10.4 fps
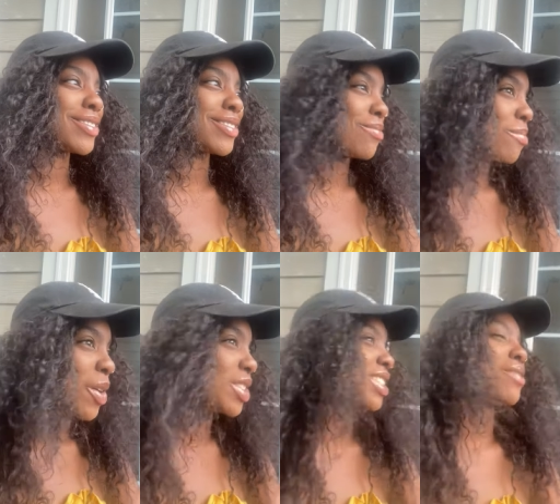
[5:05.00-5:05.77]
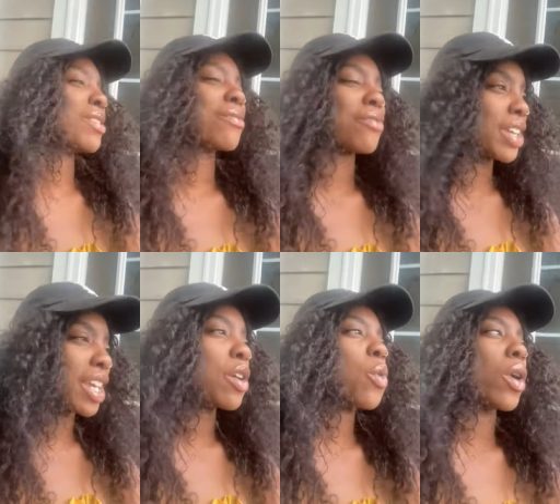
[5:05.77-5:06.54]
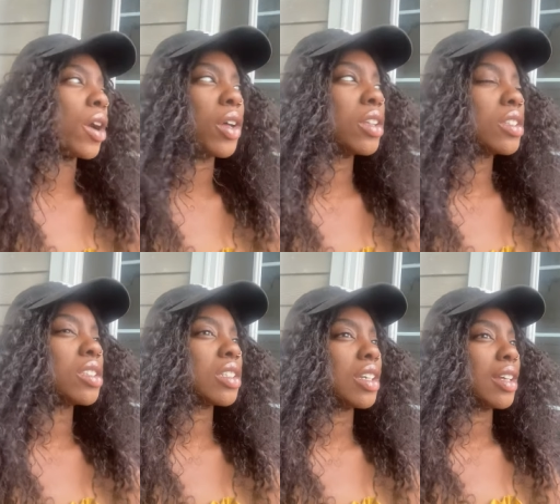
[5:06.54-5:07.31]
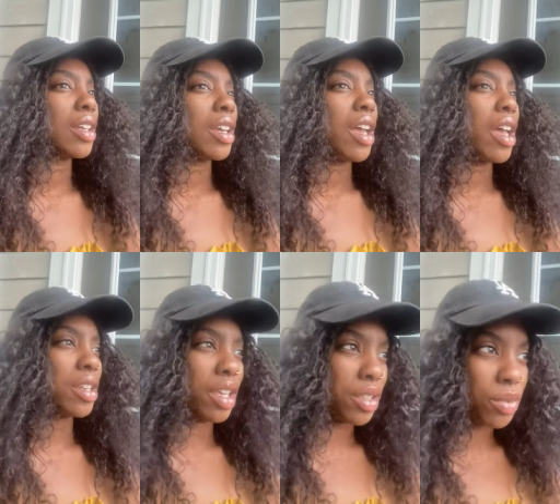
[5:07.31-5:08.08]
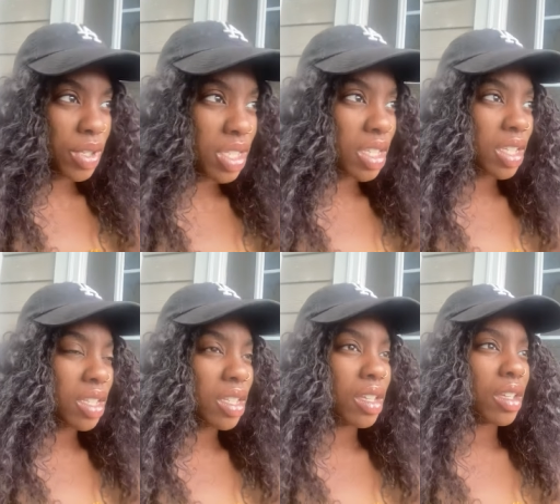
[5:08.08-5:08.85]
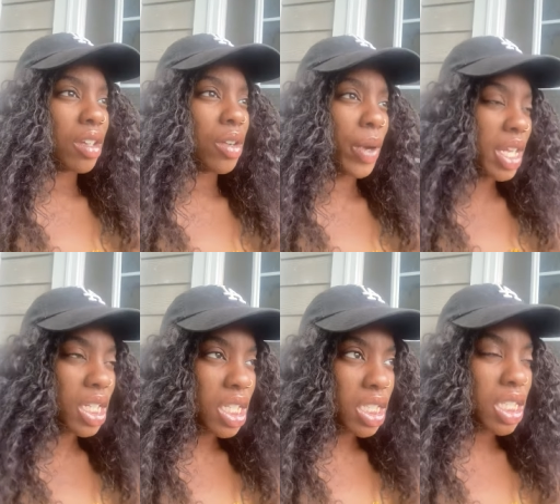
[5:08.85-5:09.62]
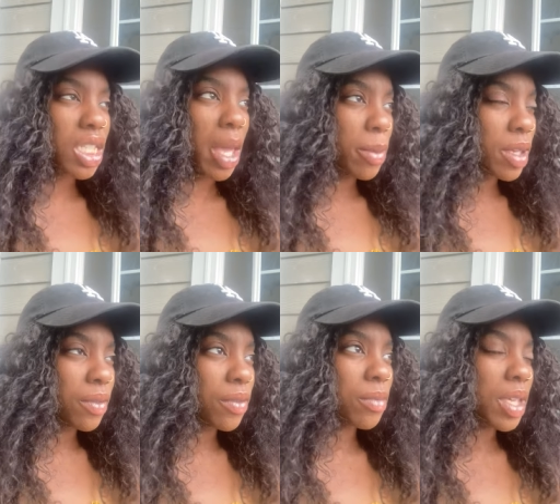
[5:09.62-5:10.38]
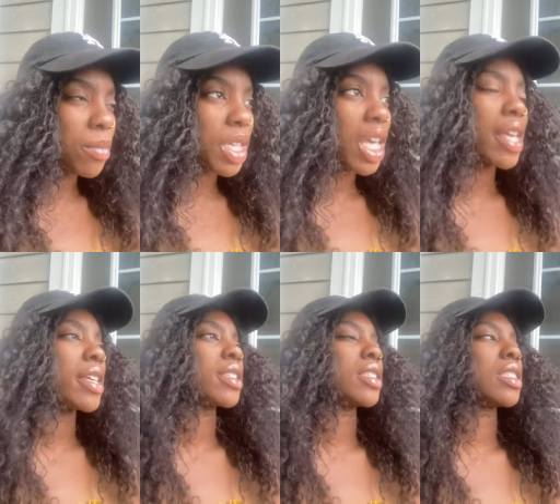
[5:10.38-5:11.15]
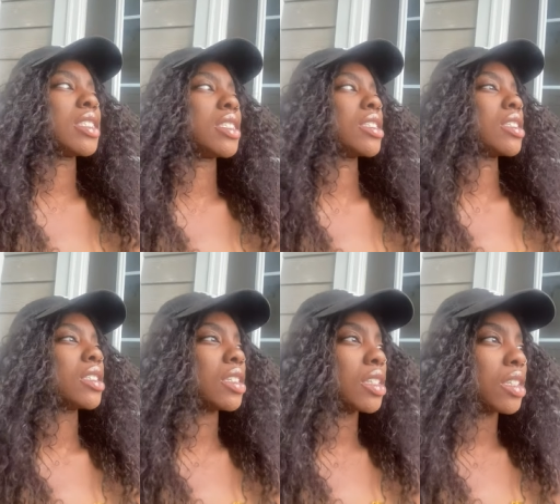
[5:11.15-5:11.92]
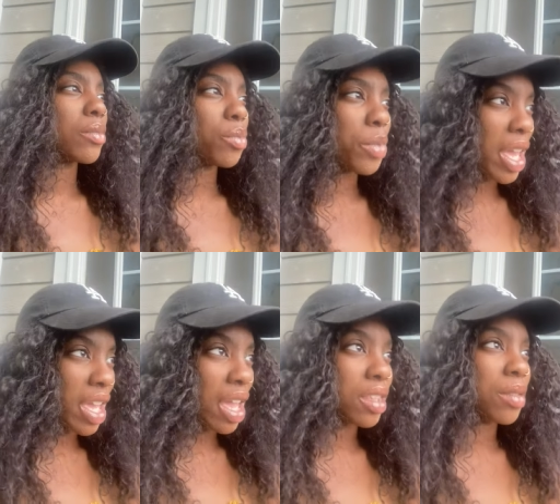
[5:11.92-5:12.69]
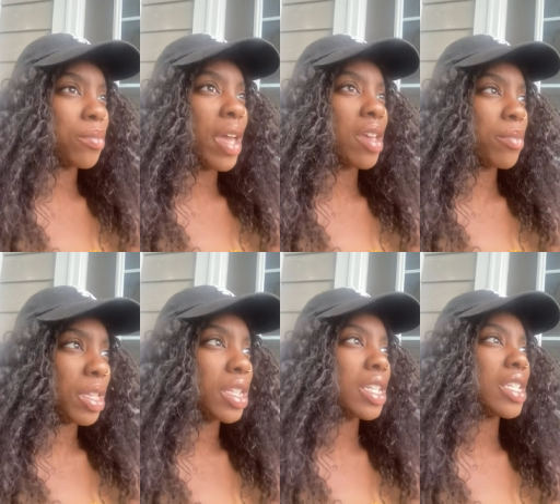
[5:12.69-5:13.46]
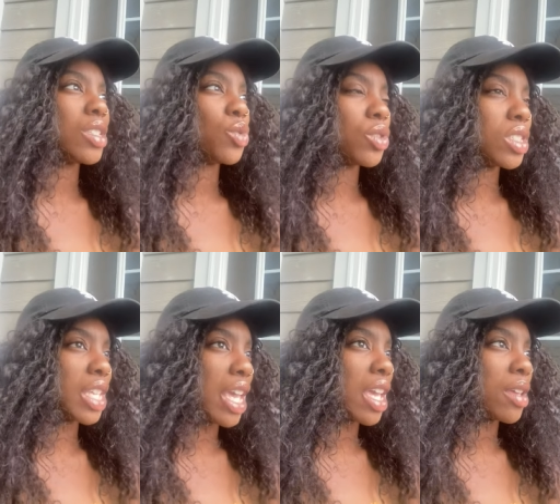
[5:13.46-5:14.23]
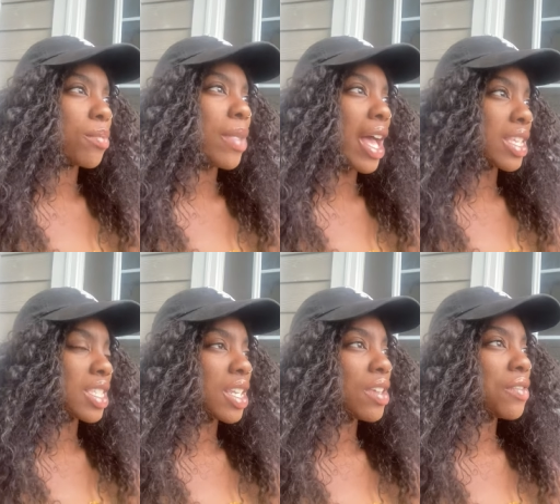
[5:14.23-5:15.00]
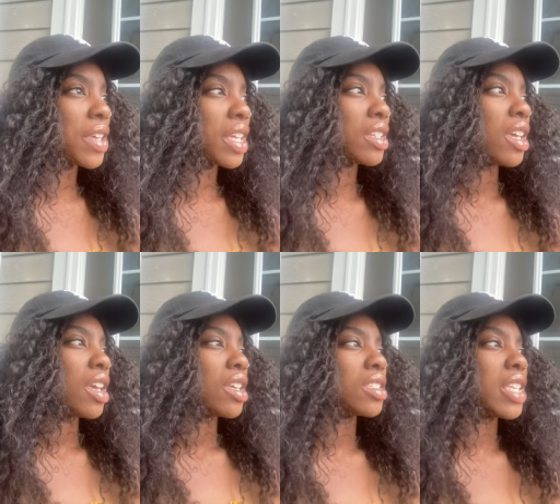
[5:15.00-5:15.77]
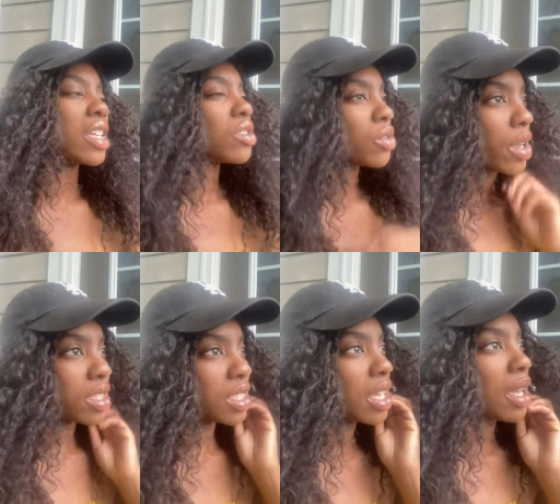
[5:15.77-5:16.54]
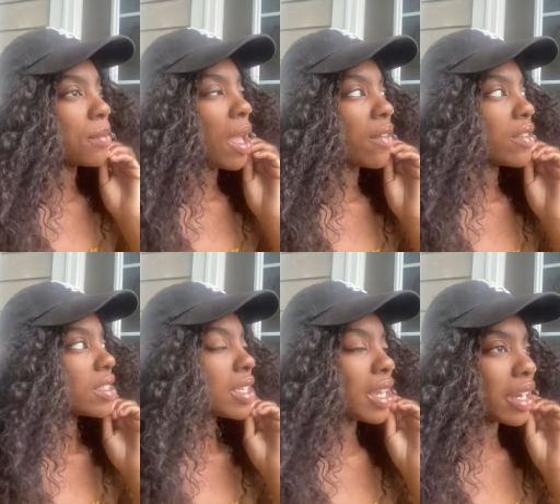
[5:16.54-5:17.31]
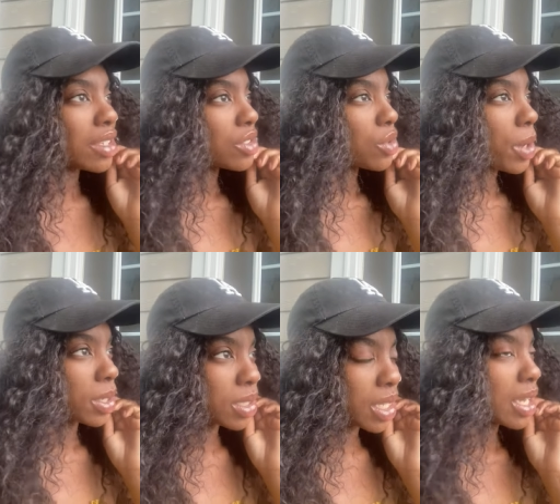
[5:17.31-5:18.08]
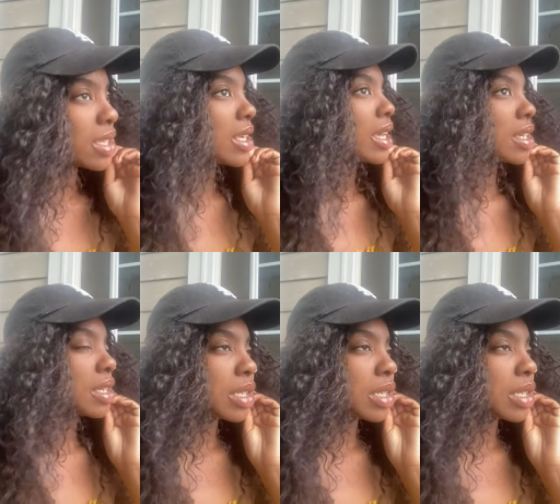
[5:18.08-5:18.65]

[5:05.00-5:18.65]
most of the freaking world. Another reason greatness is coming for me because my my ability to stay positive and stay trusting. I'm obviously not as trusting as I